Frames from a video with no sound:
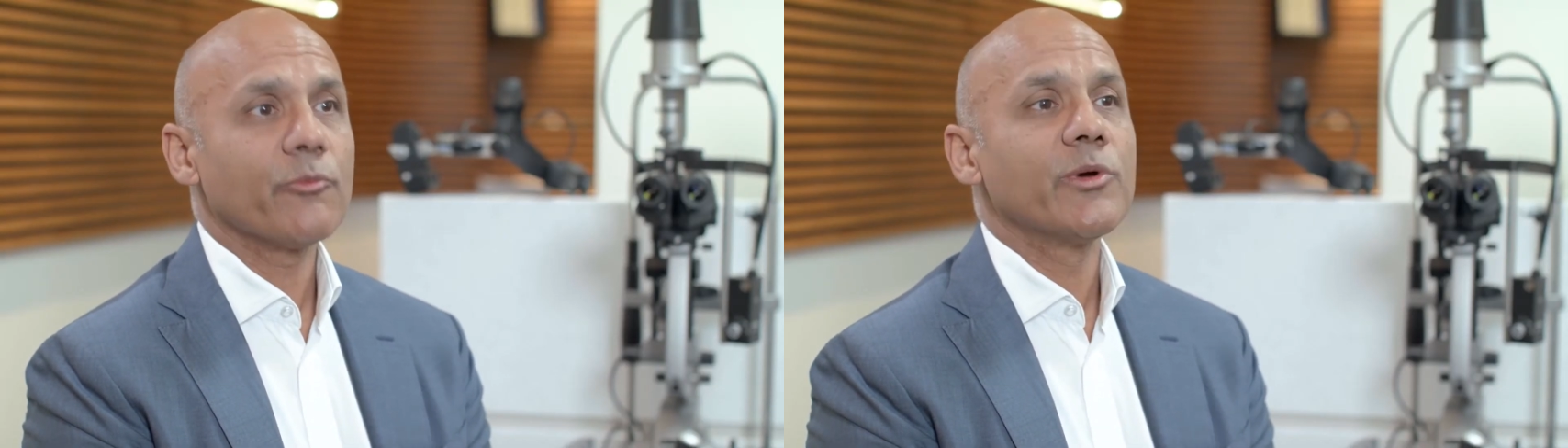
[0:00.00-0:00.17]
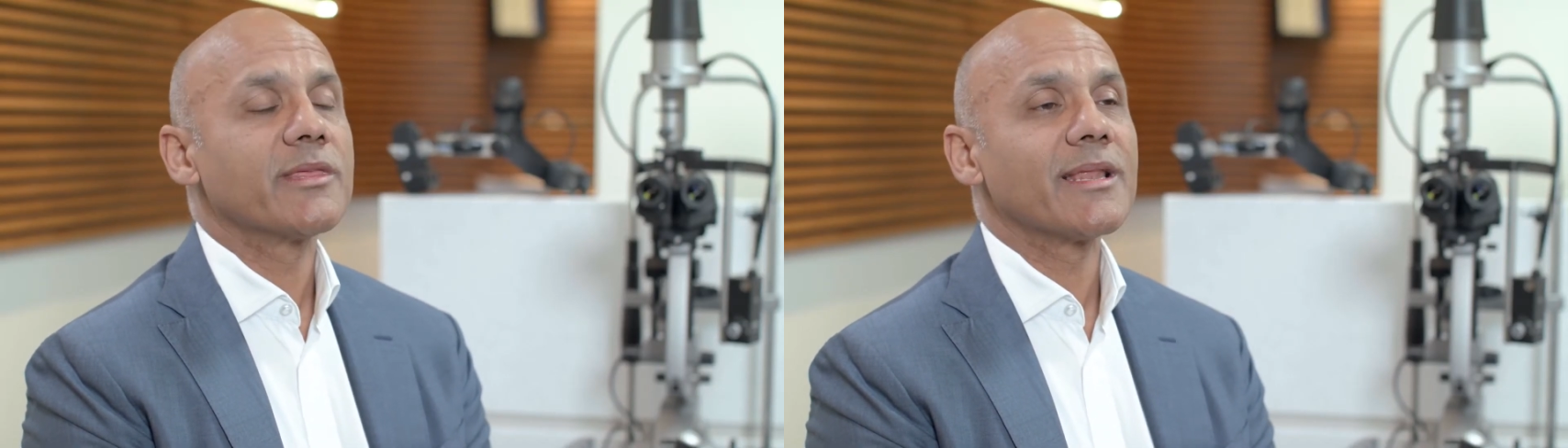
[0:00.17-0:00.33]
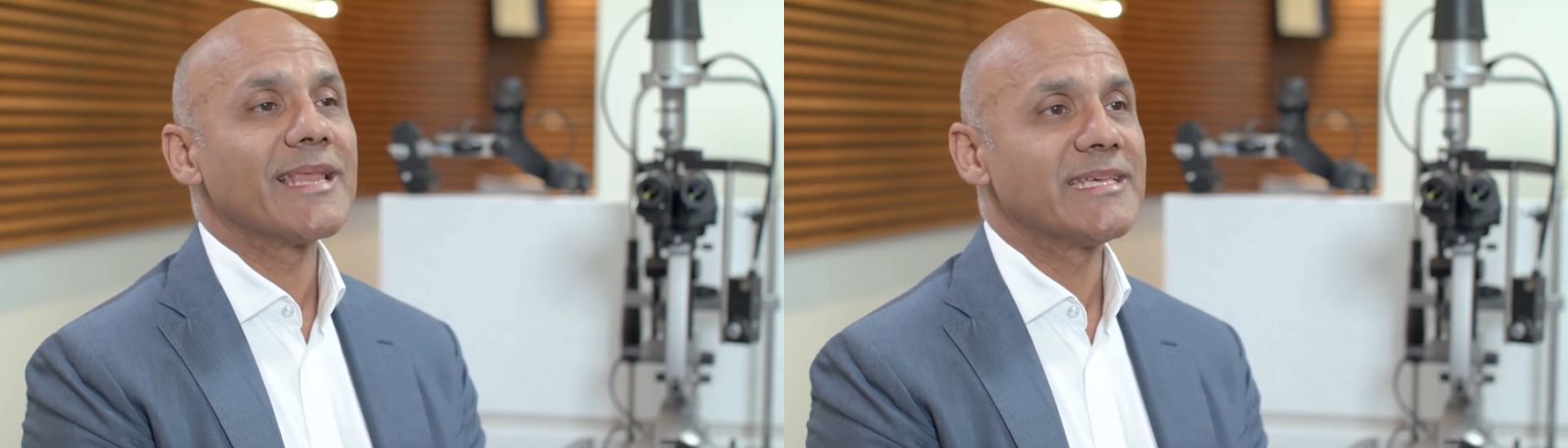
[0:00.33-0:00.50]

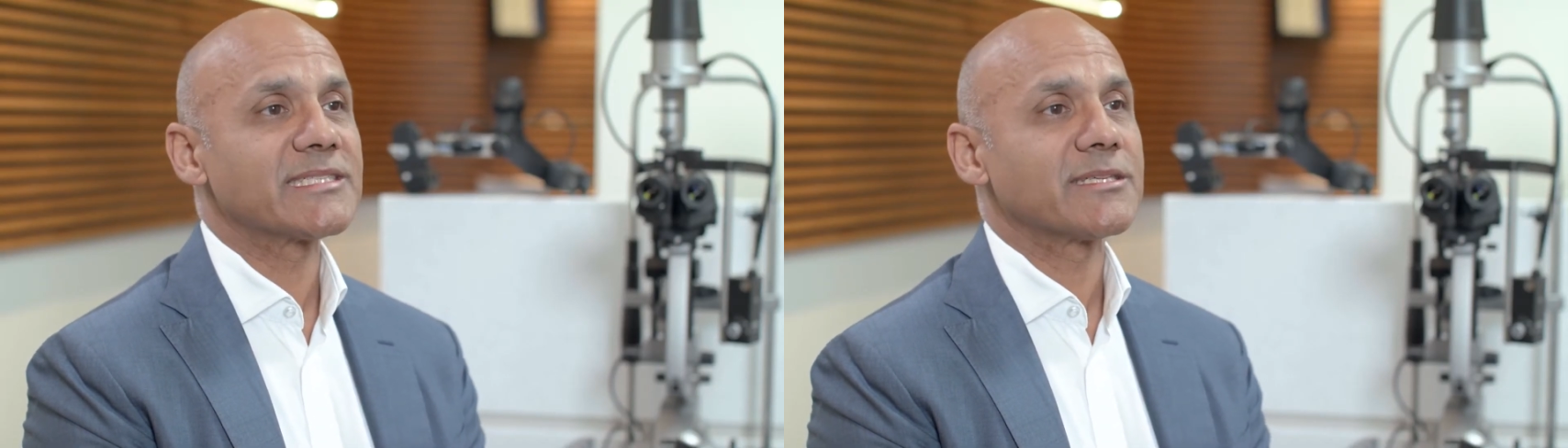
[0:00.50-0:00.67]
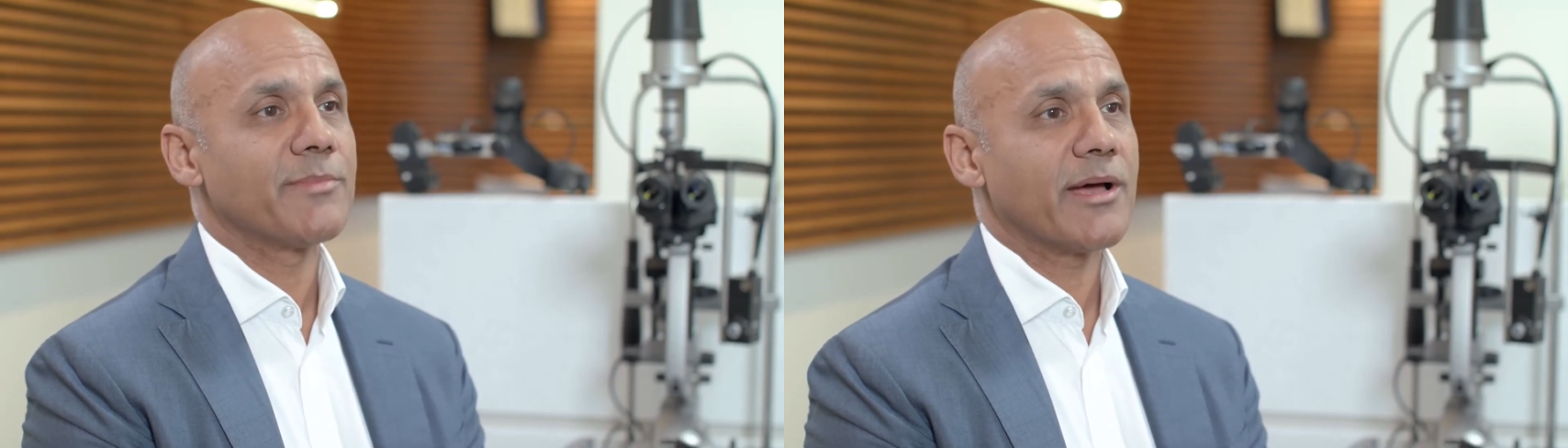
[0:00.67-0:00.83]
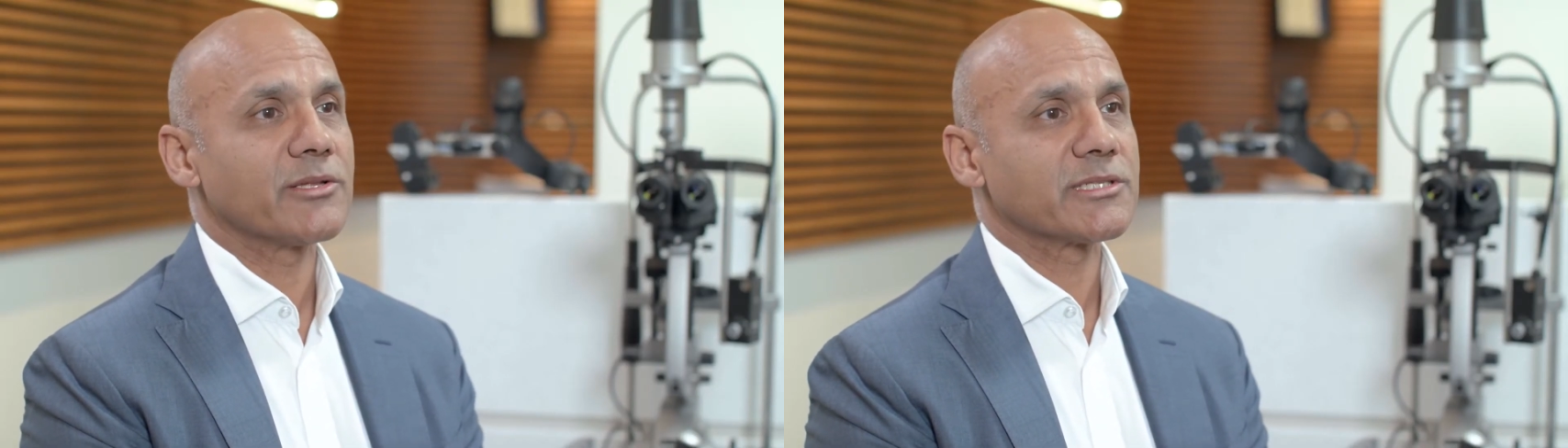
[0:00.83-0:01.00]
with the least
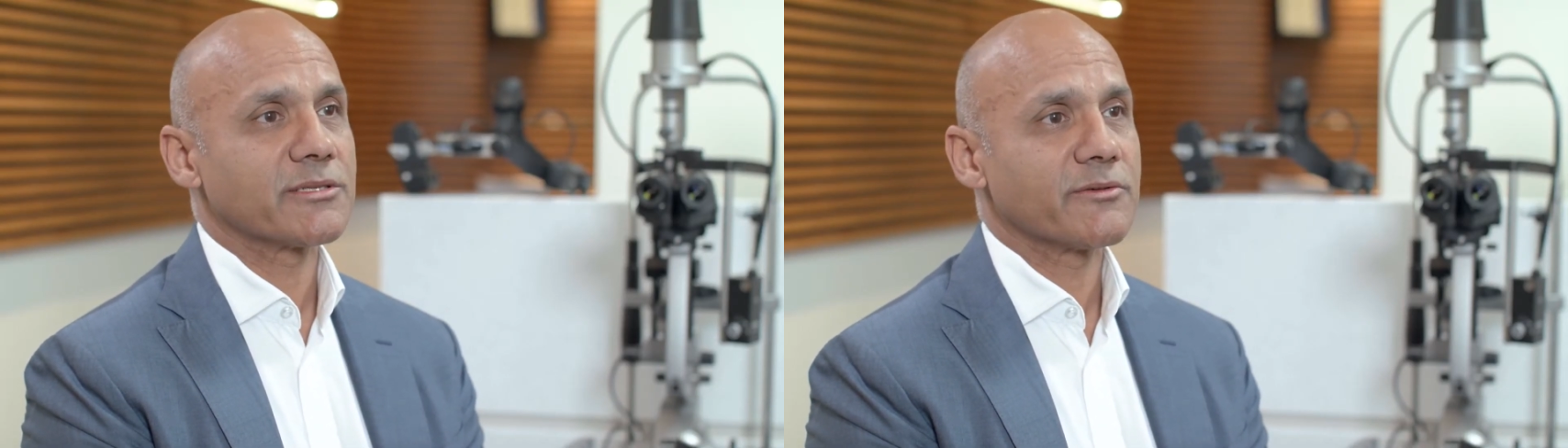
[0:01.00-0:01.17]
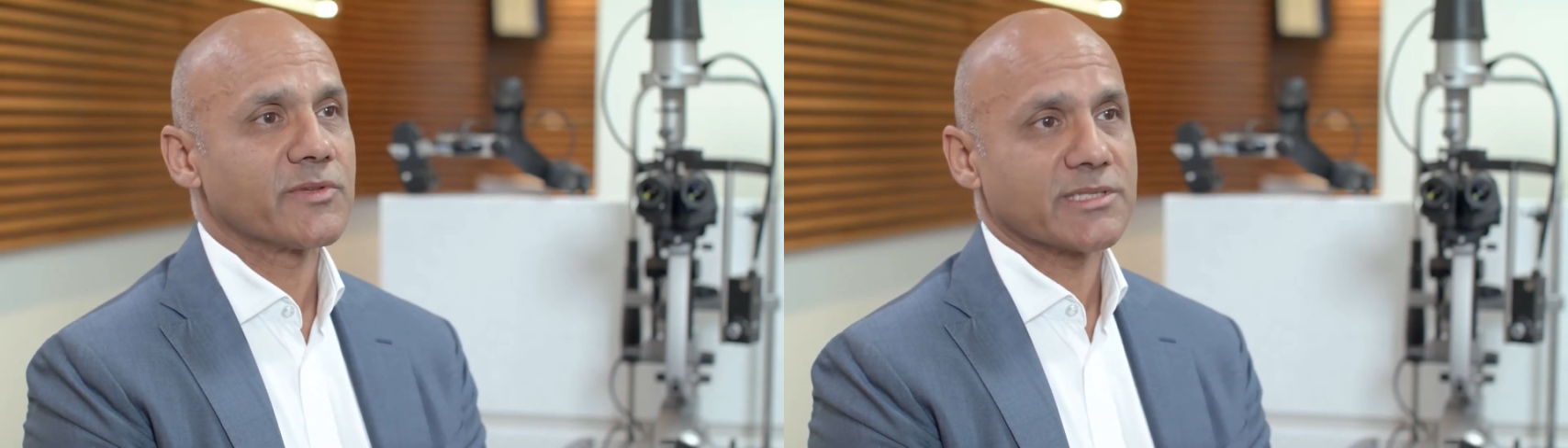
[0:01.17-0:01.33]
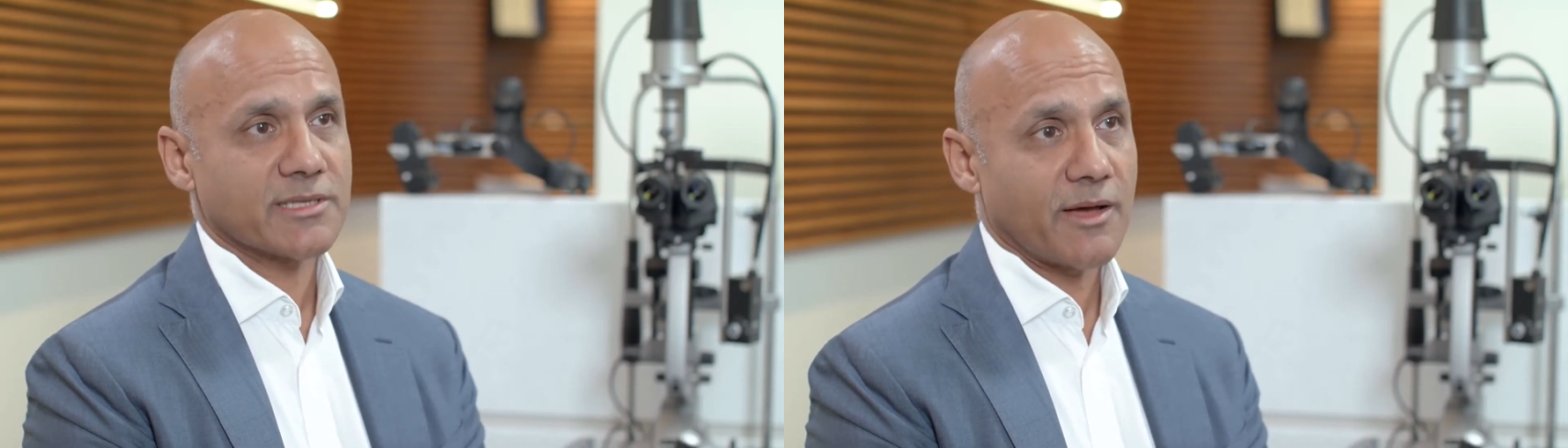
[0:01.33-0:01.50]
amount
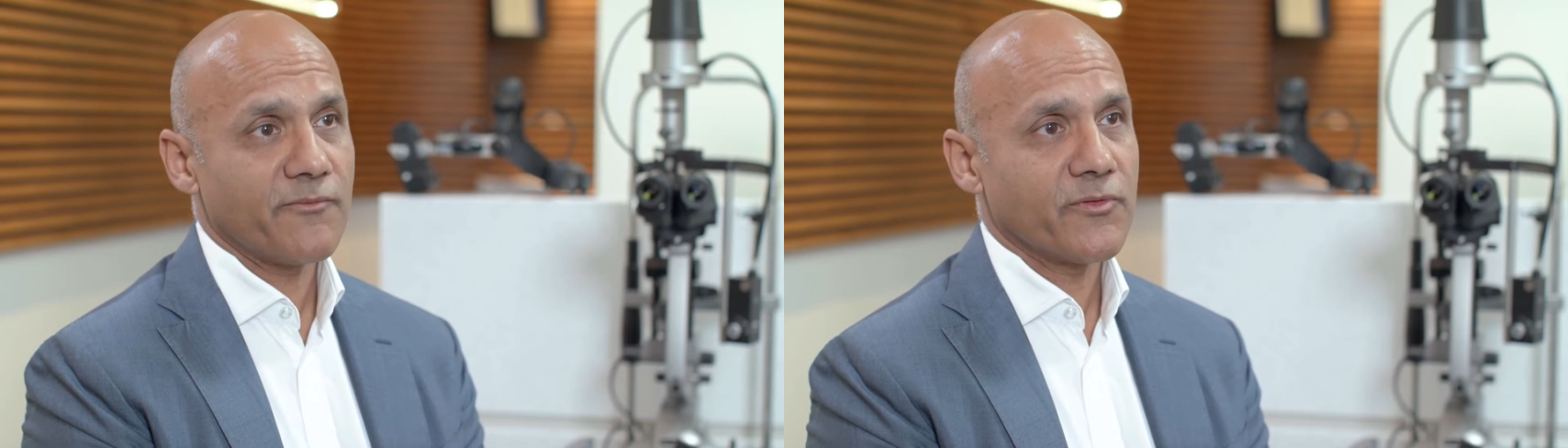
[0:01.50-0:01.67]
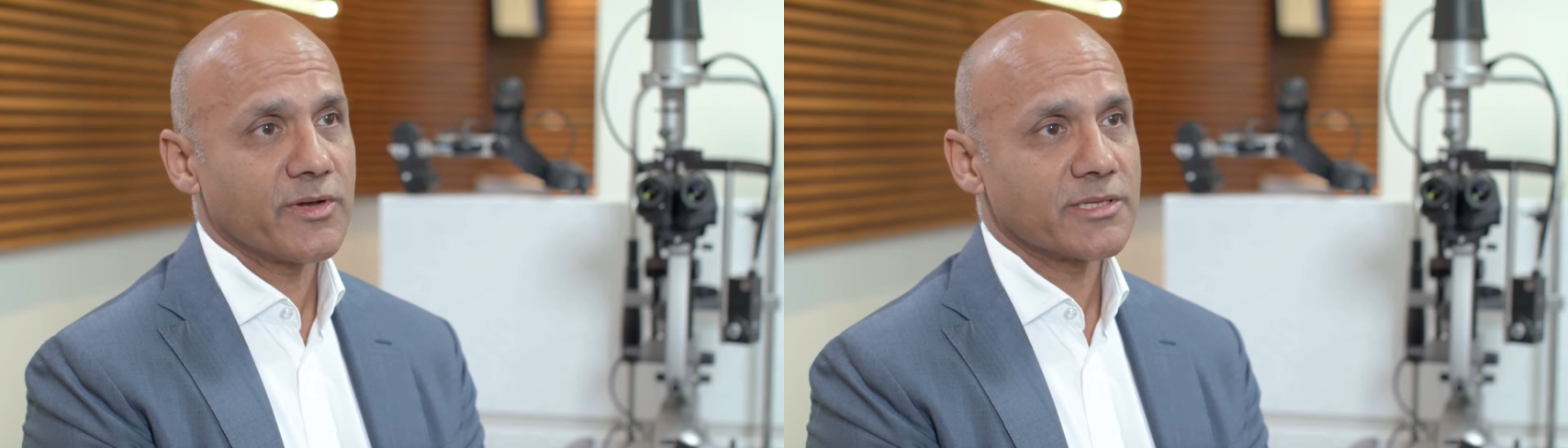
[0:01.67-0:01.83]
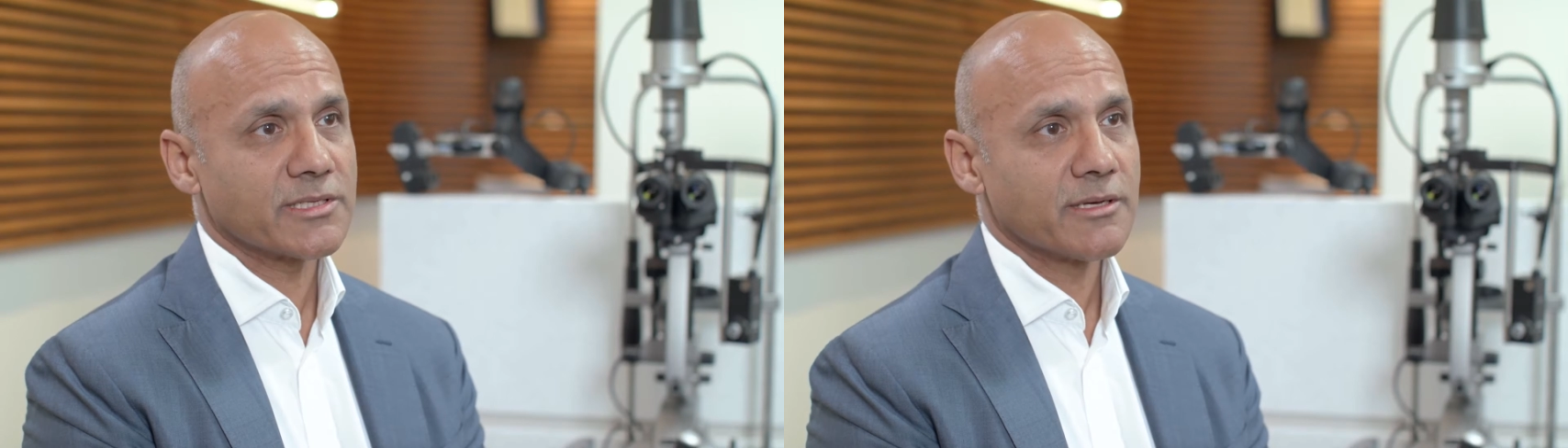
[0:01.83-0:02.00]
of
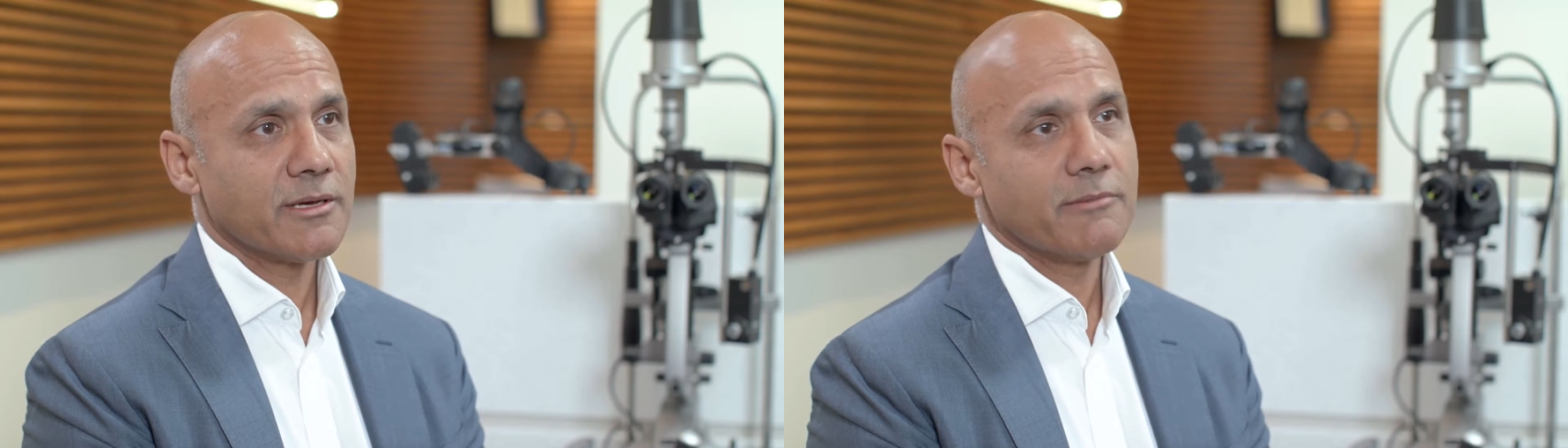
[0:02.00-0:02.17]
discomfort